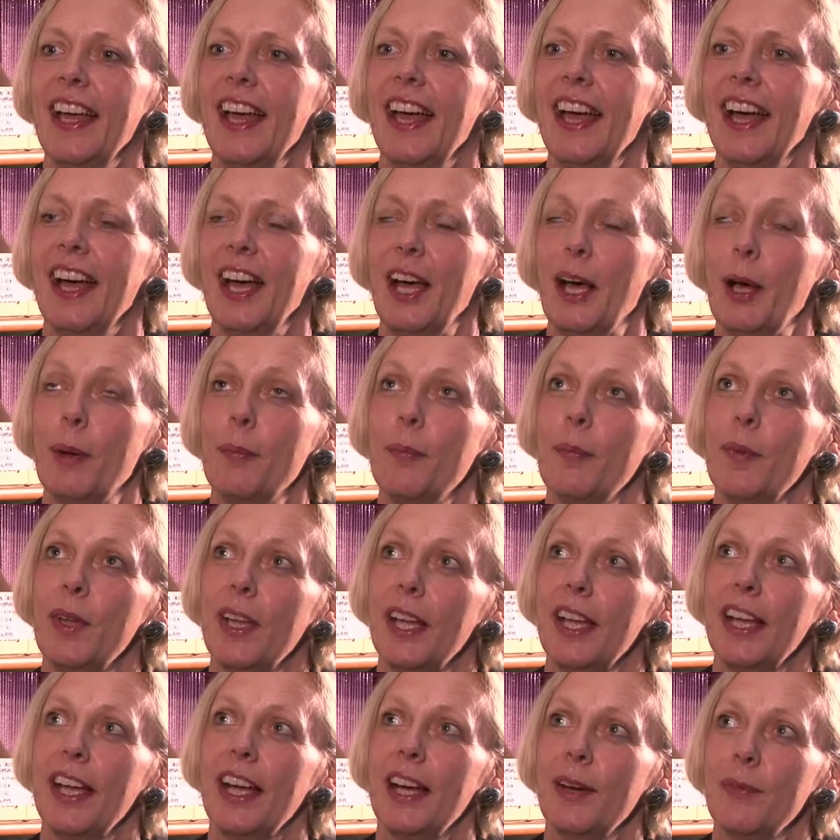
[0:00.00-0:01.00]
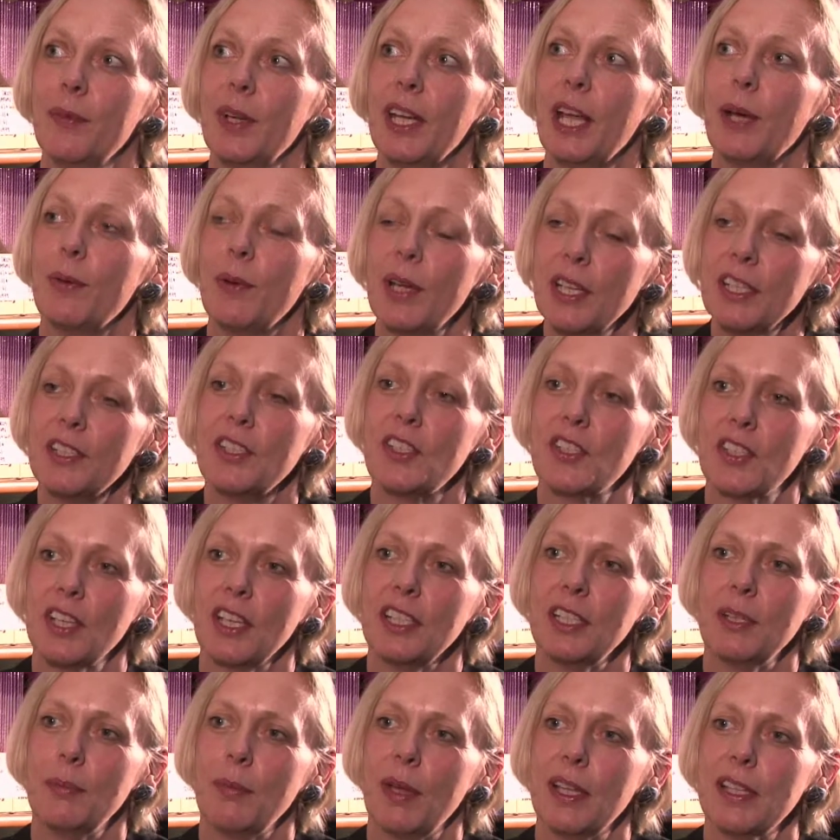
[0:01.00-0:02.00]
And when I went to
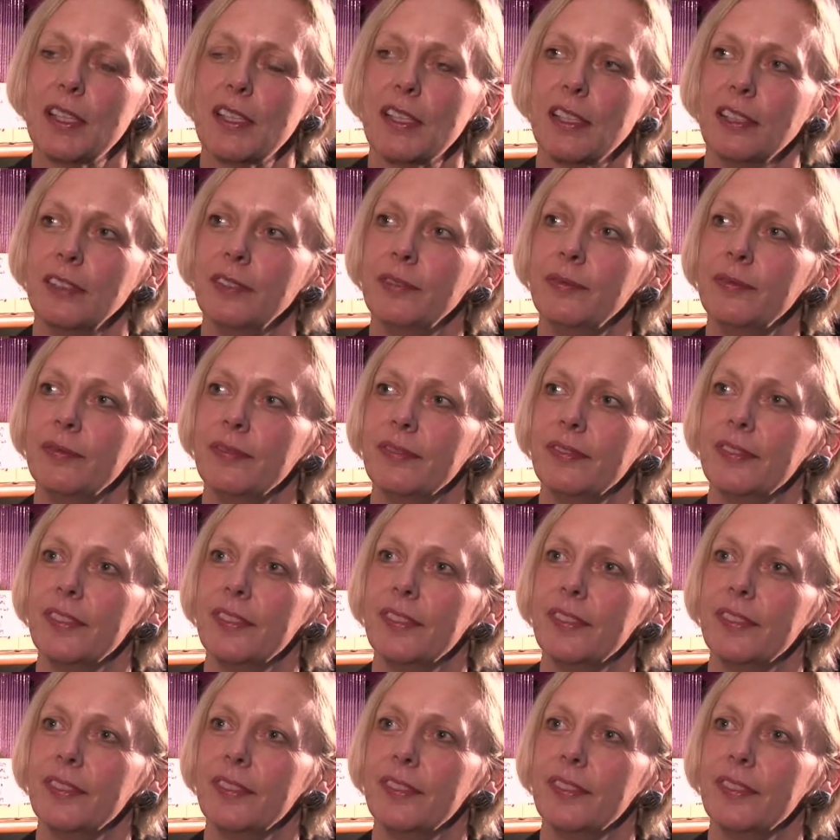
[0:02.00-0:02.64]
study medicine,